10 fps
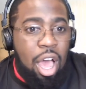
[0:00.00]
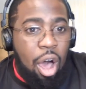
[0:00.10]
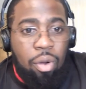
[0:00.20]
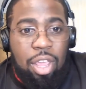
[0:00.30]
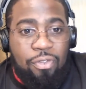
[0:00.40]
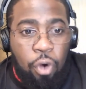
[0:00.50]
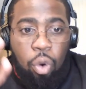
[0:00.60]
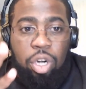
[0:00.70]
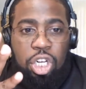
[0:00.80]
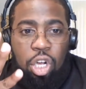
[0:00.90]
Only
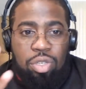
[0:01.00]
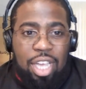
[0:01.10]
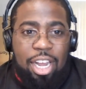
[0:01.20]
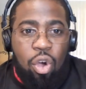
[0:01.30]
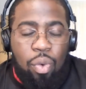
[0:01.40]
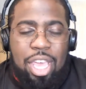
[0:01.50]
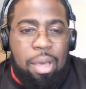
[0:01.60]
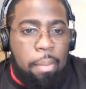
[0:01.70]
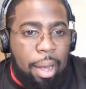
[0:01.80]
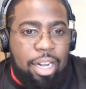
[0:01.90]
4 shows in a week,
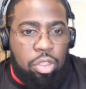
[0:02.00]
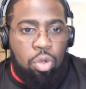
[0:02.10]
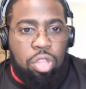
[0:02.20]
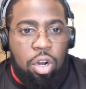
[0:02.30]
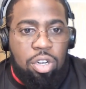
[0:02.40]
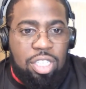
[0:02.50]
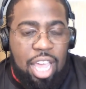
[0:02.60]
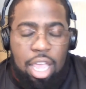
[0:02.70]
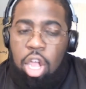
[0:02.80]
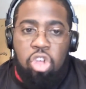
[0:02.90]
Monday through
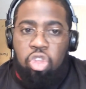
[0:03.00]
Thursday.